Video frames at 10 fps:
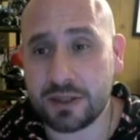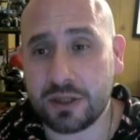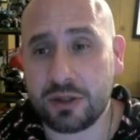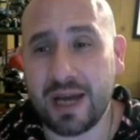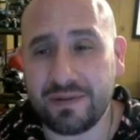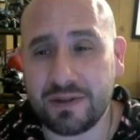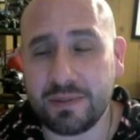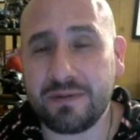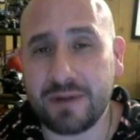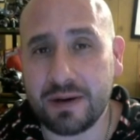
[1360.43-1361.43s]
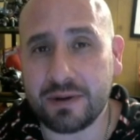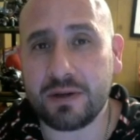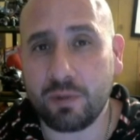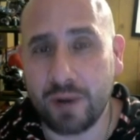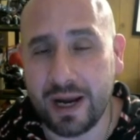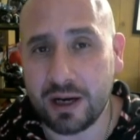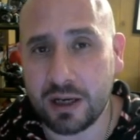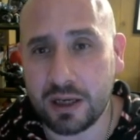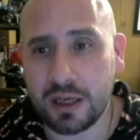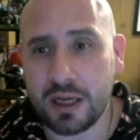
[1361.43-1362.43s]
So you have to be very
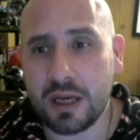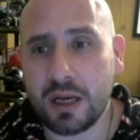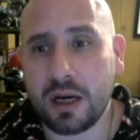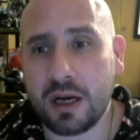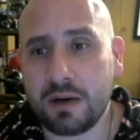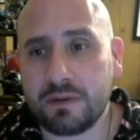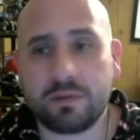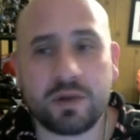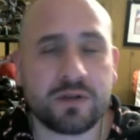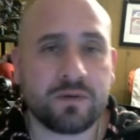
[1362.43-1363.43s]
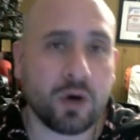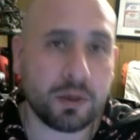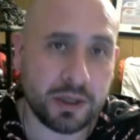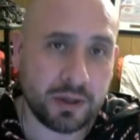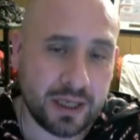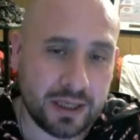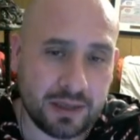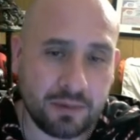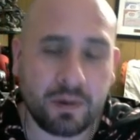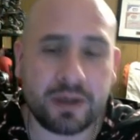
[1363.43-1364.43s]
aware of which form you're in
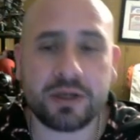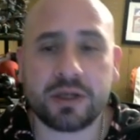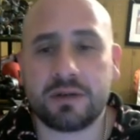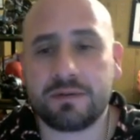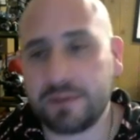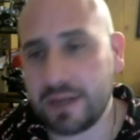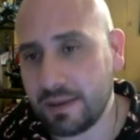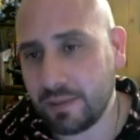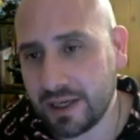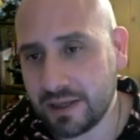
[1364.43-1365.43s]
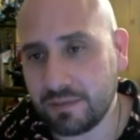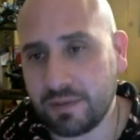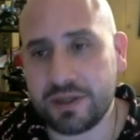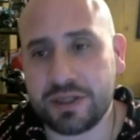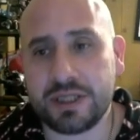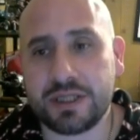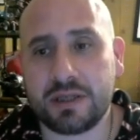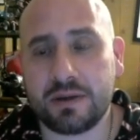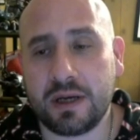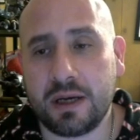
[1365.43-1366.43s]
and when you're going to flip, like when she's going
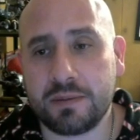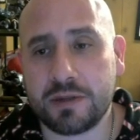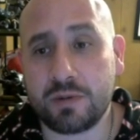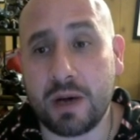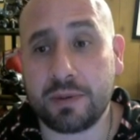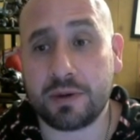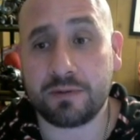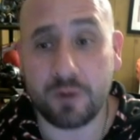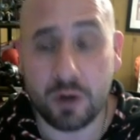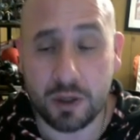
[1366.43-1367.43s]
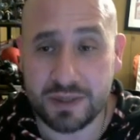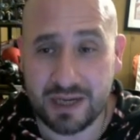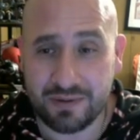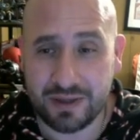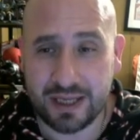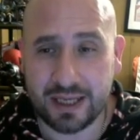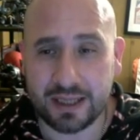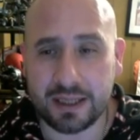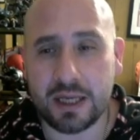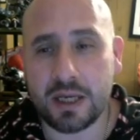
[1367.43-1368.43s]
to swap her forms and everything.